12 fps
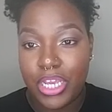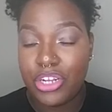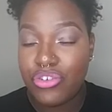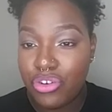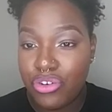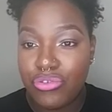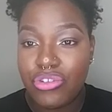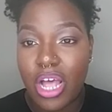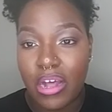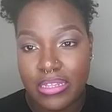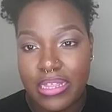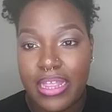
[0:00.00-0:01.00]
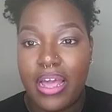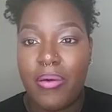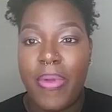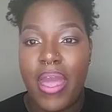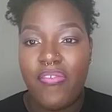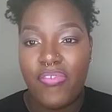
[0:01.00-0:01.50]
introduce, talk to
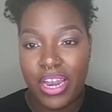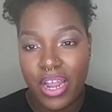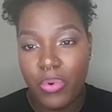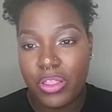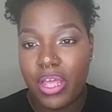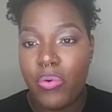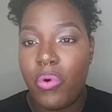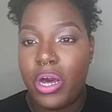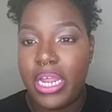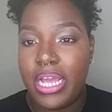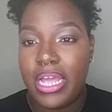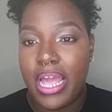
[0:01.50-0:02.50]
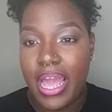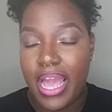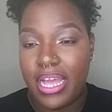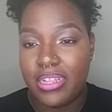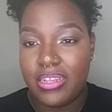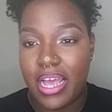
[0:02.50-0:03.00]
them, find out what they wanted,
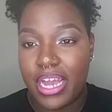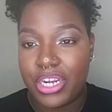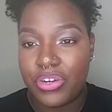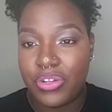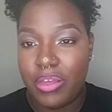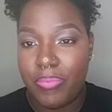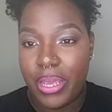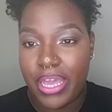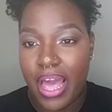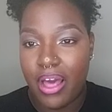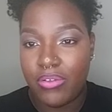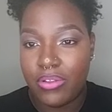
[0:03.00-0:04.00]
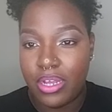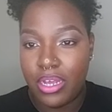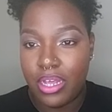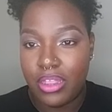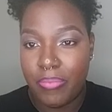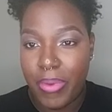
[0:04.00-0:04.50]
and to actually pick out
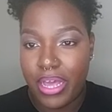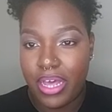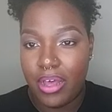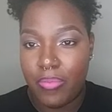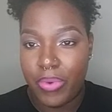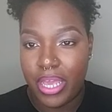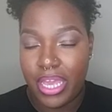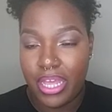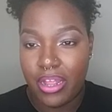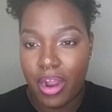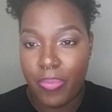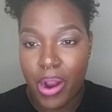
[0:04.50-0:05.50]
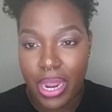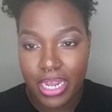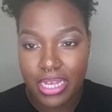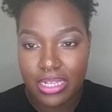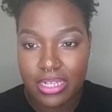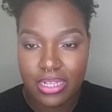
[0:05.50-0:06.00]
the makeup and get our
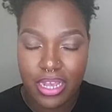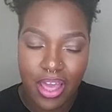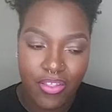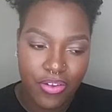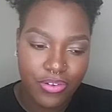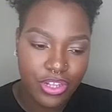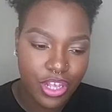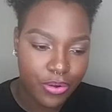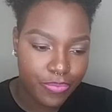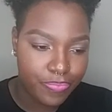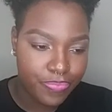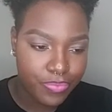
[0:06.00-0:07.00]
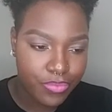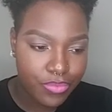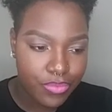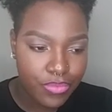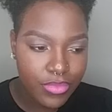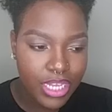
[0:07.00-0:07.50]
products together. So
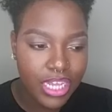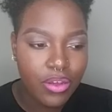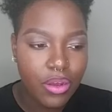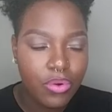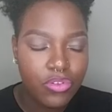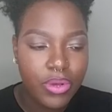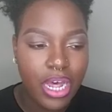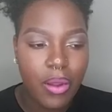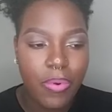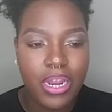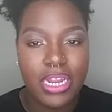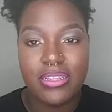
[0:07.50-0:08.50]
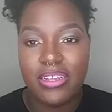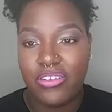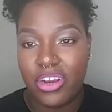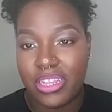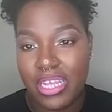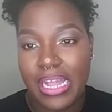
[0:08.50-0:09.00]
anyway, once we got our products, they
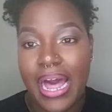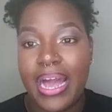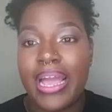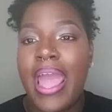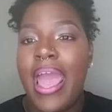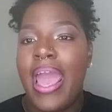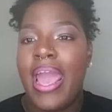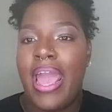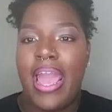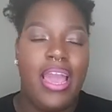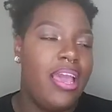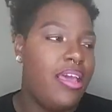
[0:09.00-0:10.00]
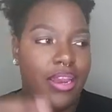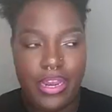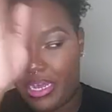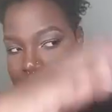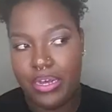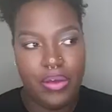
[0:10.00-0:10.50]
started the clock,
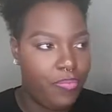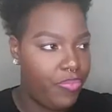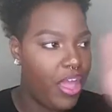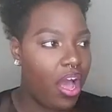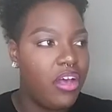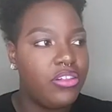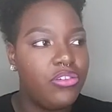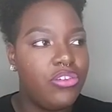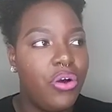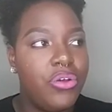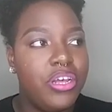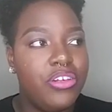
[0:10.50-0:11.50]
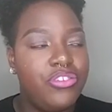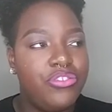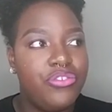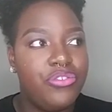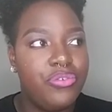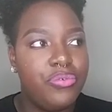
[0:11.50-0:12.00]
and they also told
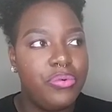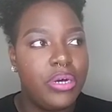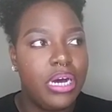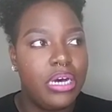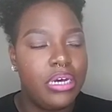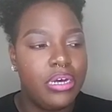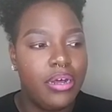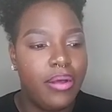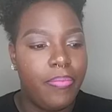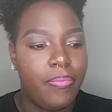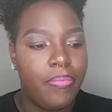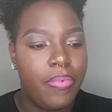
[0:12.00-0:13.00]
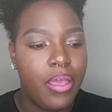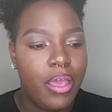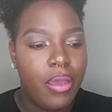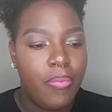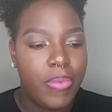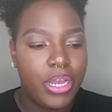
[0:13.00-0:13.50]
us to
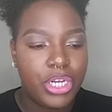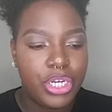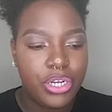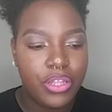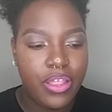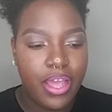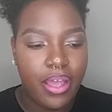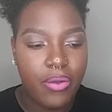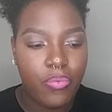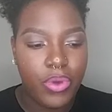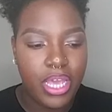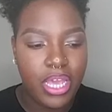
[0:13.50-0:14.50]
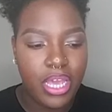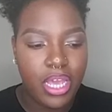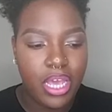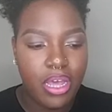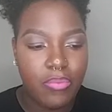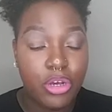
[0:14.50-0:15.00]
make sure that
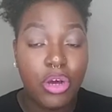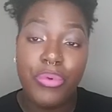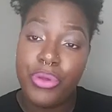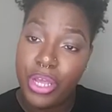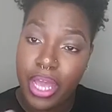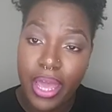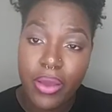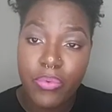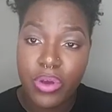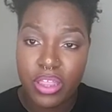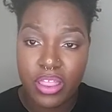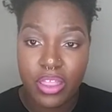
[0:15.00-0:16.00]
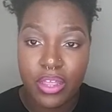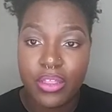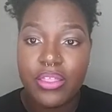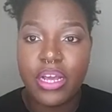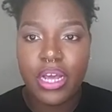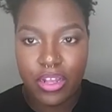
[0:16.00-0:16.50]
we communicate with
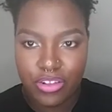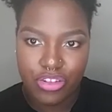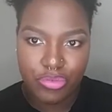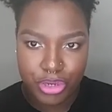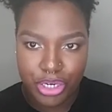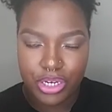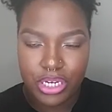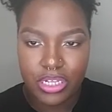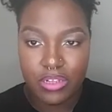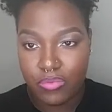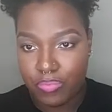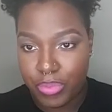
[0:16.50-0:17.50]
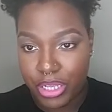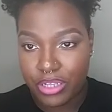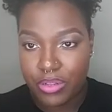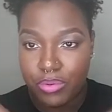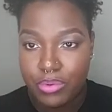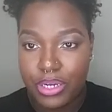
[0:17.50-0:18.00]
the customer. Is
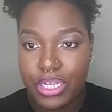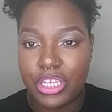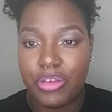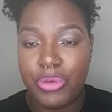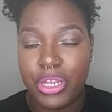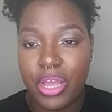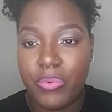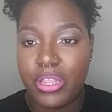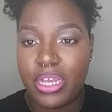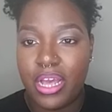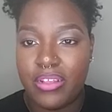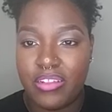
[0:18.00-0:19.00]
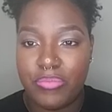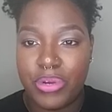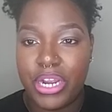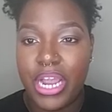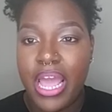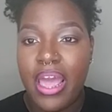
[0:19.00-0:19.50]
basically what it is. Communicate with the
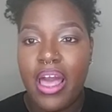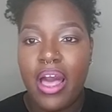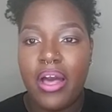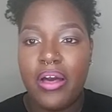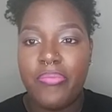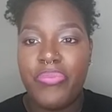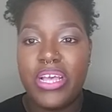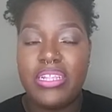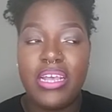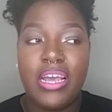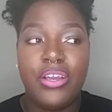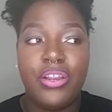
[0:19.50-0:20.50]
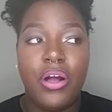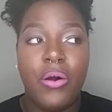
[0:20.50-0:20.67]
customer. They said,